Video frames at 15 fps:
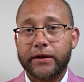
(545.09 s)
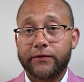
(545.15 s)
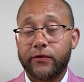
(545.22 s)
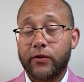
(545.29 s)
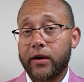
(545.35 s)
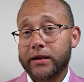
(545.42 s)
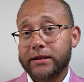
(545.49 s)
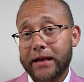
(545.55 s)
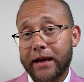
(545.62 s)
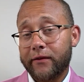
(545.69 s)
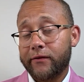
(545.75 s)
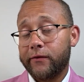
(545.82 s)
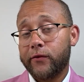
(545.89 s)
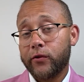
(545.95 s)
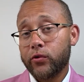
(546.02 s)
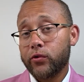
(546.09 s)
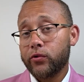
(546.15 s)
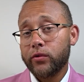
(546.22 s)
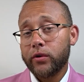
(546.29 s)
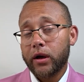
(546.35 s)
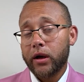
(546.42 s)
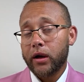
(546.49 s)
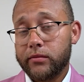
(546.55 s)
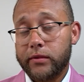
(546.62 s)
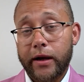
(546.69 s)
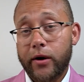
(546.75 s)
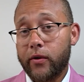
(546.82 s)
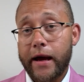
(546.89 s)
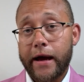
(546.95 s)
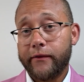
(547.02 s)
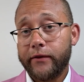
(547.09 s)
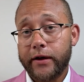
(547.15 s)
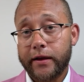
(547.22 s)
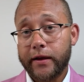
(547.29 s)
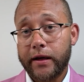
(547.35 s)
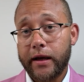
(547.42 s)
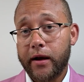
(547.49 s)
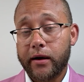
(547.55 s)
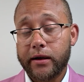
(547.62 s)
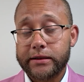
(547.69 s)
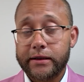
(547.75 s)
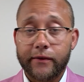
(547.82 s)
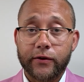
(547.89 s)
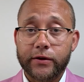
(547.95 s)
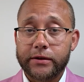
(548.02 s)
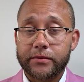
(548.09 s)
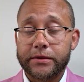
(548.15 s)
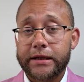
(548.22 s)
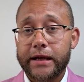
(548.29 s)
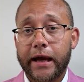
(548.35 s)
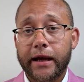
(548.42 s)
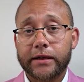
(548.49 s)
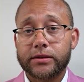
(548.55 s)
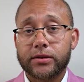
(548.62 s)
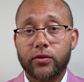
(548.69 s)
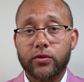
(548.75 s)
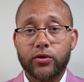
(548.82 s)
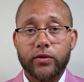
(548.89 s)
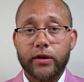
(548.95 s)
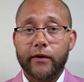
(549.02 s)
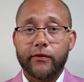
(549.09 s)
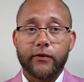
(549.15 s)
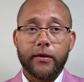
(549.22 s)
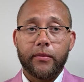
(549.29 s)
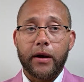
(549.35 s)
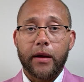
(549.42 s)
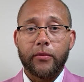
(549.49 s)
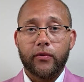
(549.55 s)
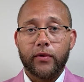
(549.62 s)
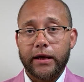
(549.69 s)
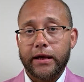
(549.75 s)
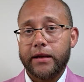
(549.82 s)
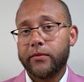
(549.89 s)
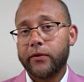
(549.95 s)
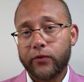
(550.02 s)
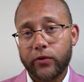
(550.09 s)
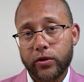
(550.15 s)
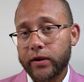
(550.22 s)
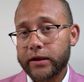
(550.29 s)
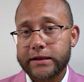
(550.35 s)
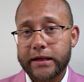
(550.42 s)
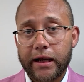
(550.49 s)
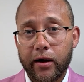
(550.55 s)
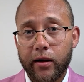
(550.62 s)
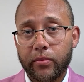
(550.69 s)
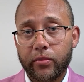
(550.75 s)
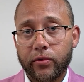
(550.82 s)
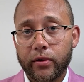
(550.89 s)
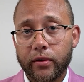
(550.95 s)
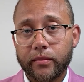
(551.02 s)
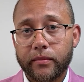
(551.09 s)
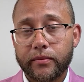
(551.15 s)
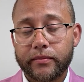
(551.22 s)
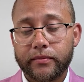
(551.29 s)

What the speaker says: but as far as like food, they don't have nothing there except for some snacks. So you definitely probably want to eat before you get to the airport.